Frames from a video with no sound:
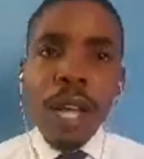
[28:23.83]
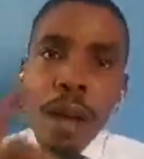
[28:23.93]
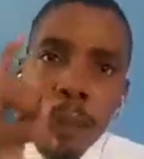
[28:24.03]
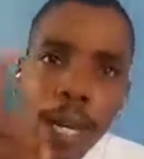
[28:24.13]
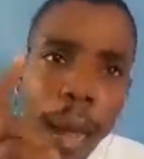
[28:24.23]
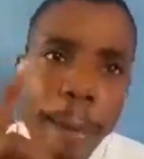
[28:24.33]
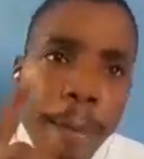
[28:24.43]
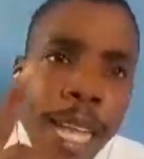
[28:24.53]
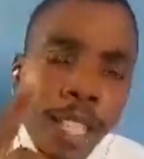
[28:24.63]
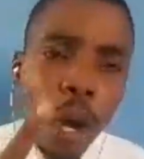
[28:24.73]
But
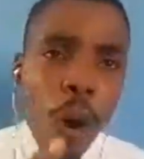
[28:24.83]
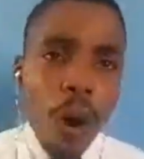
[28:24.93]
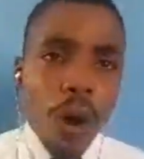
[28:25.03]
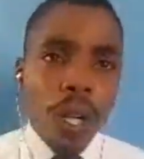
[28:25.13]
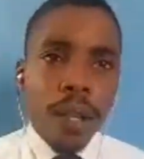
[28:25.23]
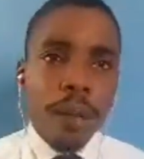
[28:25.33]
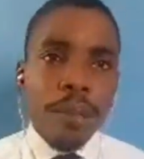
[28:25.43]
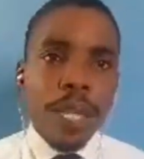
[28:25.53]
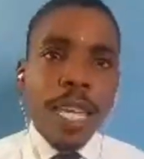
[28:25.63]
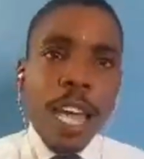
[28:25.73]
amidst all,
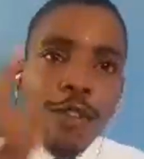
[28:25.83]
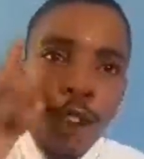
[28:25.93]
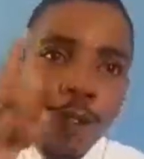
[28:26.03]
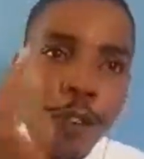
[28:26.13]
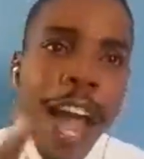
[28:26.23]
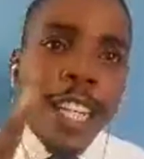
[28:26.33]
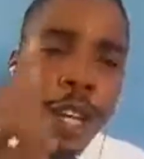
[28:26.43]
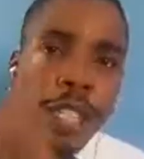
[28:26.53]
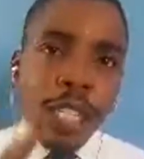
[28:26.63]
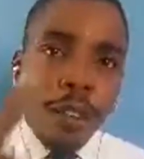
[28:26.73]
if you find
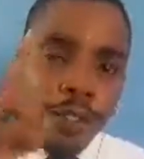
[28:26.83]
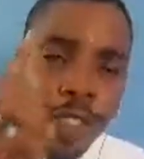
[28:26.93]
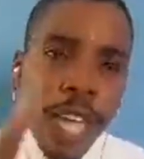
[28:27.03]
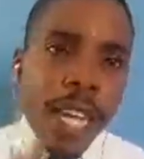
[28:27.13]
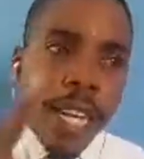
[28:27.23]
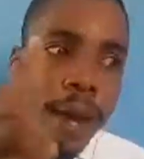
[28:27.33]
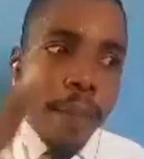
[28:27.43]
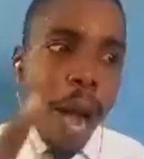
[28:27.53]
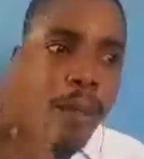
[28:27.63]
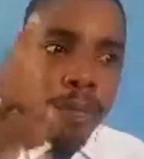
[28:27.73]
yourself thinking
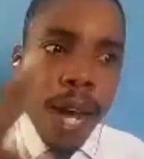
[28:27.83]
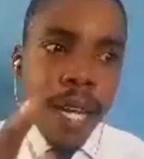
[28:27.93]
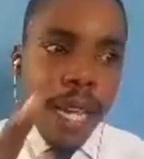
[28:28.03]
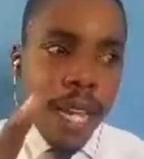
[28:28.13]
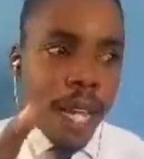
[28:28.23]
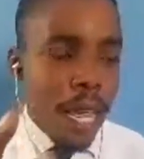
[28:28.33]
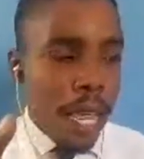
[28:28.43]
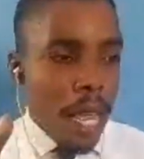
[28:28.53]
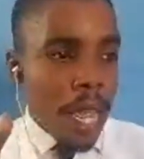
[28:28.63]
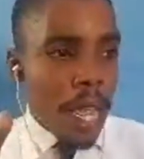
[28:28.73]
about money,
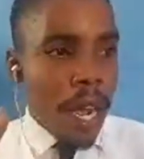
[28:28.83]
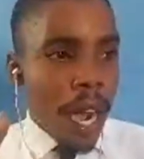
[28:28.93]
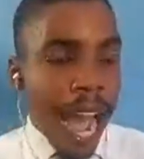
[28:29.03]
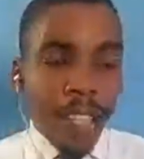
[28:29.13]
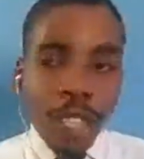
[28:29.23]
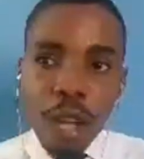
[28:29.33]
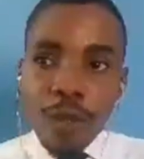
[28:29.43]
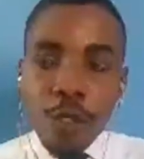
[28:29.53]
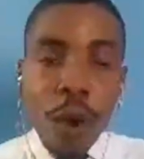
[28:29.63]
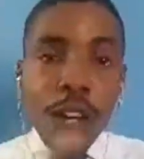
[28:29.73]
out of
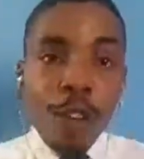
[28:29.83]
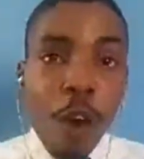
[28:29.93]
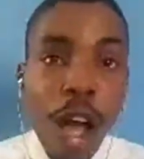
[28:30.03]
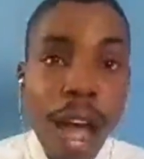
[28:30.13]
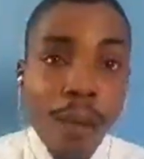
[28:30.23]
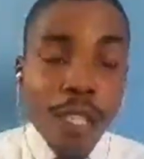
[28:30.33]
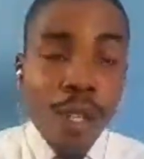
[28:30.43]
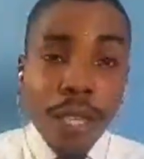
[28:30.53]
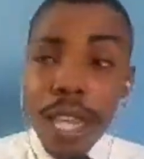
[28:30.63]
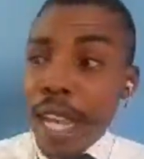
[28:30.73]
24 hours,
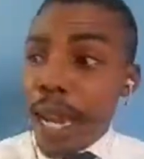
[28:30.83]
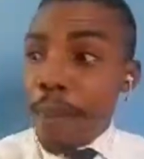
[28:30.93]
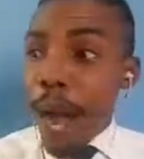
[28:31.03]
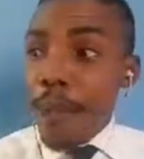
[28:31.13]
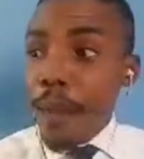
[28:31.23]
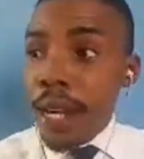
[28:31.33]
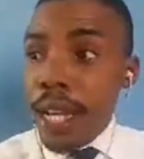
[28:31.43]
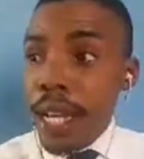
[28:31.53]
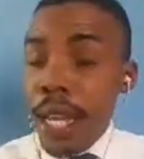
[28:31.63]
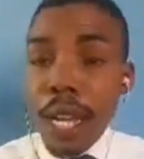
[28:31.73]
you're thinking about
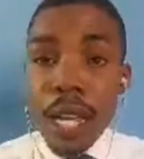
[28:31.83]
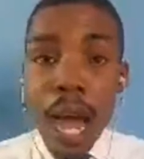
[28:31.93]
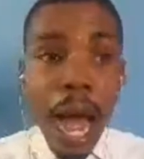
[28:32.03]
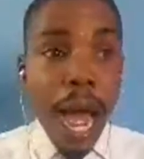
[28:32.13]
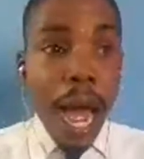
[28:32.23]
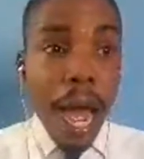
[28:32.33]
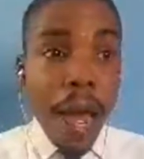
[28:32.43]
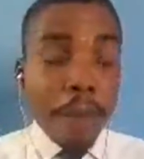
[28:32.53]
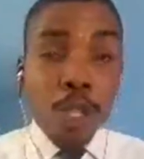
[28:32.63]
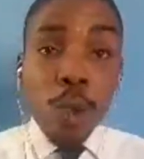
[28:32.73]
money
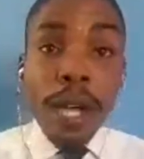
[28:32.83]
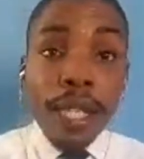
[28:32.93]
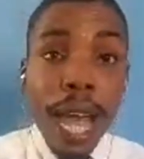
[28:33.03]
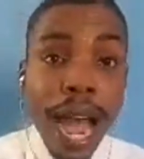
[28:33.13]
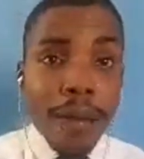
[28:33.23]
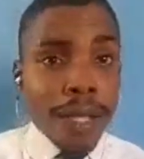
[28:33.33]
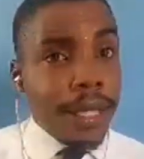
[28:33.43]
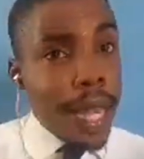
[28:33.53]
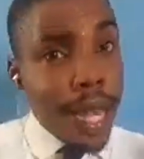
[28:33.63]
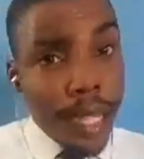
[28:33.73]
20 hours,
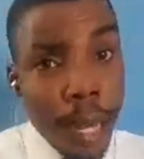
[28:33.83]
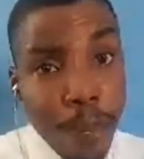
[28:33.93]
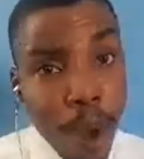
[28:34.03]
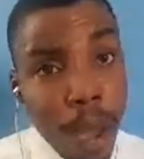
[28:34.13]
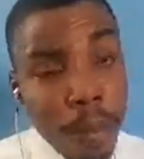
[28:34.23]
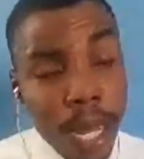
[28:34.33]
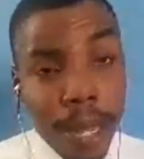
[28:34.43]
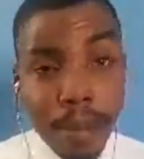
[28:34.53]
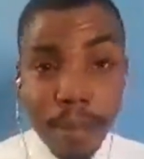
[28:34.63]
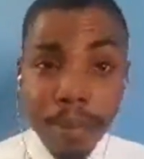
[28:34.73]
then there's a
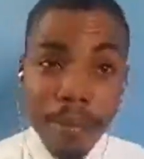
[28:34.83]
problem.